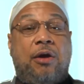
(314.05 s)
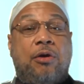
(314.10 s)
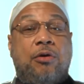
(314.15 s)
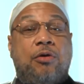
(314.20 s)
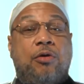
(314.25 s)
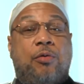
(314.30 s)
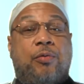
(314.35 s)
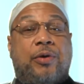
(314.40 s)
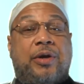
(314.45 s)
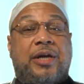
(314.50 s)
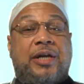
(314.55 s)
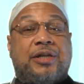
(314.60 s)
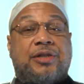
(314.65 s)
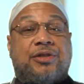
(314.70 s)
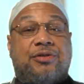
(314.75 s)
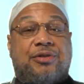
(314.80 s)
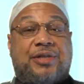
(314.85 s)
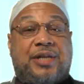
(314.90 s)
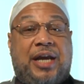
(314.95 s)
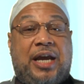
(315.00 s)
who were
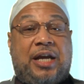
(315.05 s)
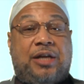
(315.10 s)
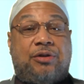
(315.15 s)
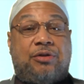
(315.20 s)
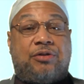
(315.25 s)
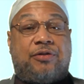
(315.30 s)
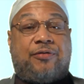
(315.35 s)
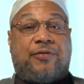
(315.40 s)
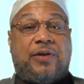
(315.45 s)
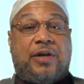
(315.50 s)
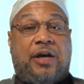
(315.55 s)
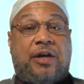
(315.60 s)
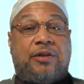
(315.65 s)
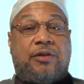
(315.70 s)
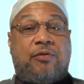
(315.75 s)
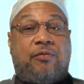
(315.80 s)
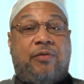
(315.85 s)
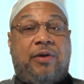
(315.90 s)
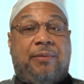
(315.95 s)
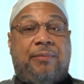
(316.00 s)
entertainers for other
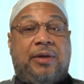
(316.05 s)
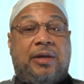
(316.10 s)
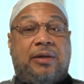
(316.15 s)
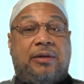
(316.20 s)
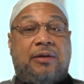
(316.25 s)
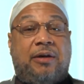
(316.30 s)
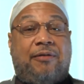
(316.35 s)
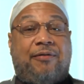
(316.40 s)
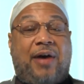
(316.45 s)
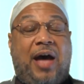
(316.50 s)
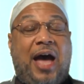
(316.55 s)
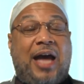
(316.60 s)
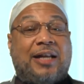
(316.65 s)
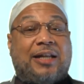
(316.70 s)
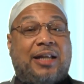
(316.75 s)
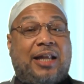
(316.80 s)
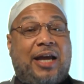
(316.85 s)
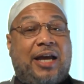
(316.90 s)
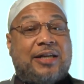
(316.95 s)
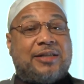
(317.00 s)
women of high
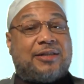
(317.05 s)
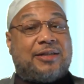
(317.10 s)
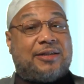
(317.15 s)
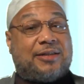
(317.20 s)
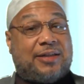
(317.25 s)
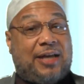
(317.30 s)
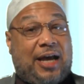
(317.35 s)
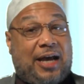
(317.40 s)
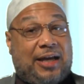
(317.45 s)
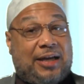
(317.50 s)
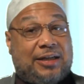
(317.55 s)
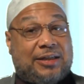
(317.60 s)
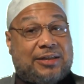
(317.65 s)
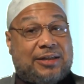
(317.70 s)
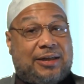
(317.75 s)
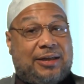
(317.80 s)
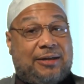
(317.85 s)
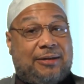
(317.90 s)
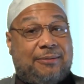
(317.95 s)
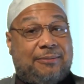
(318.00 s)
class
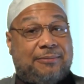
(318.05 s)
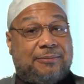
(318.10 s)
society.